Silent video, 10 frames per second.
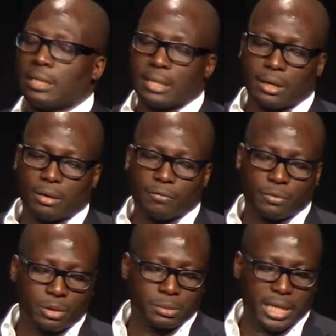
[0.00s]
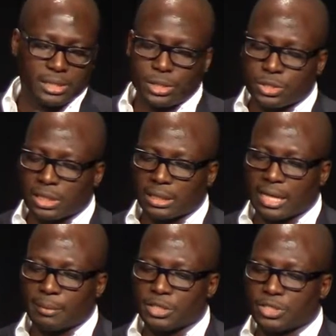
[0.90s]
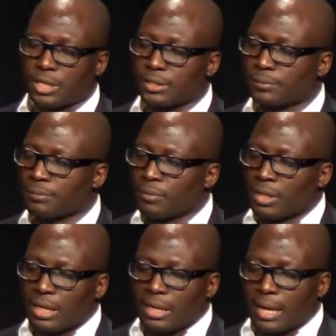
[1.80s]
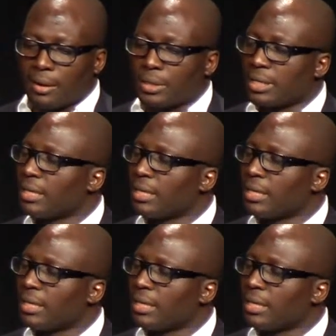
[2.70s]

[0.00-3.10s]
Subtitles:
of urbanization and climate change. Now,